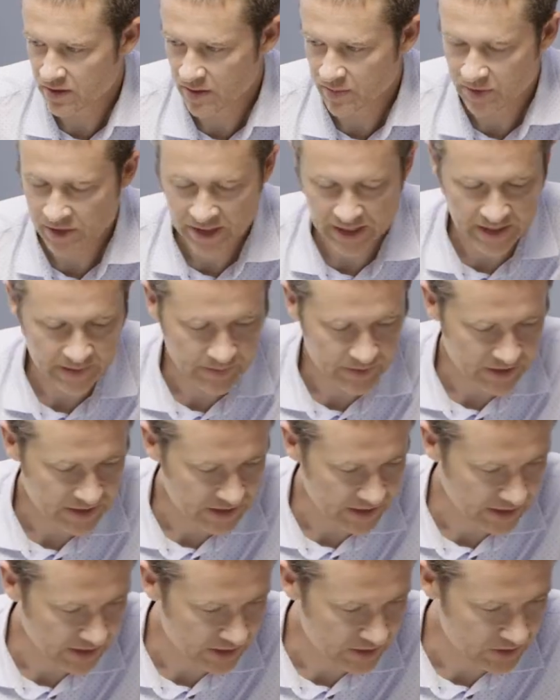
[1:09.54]
I'd be happy
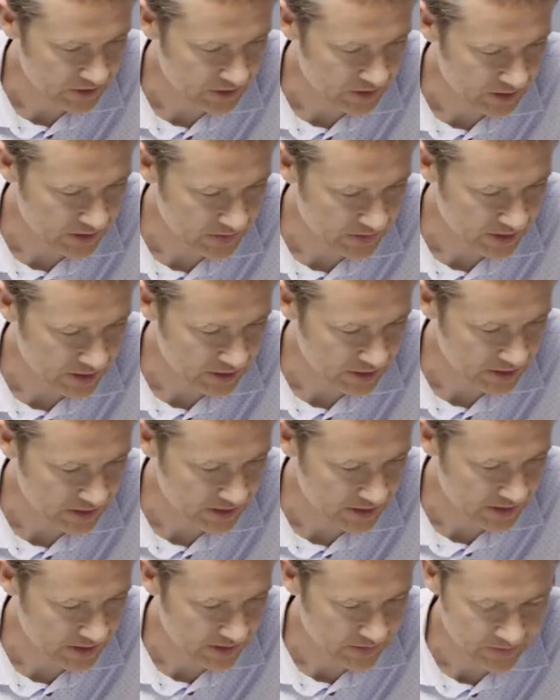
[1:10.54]
to answer any
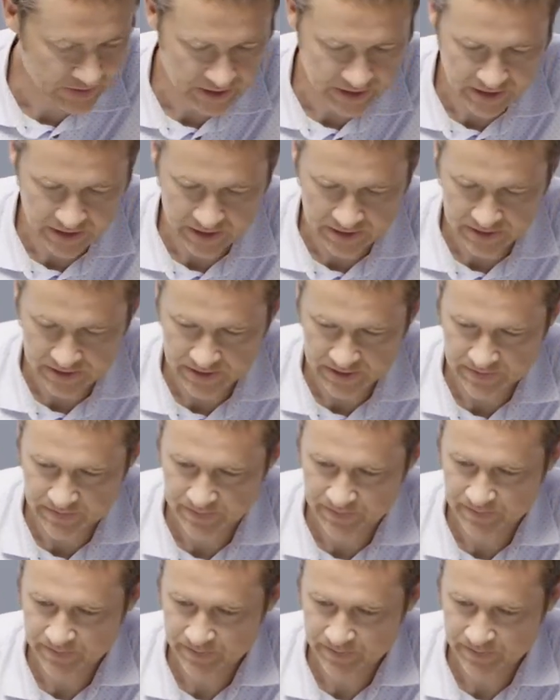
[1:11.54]
questions that anyone has.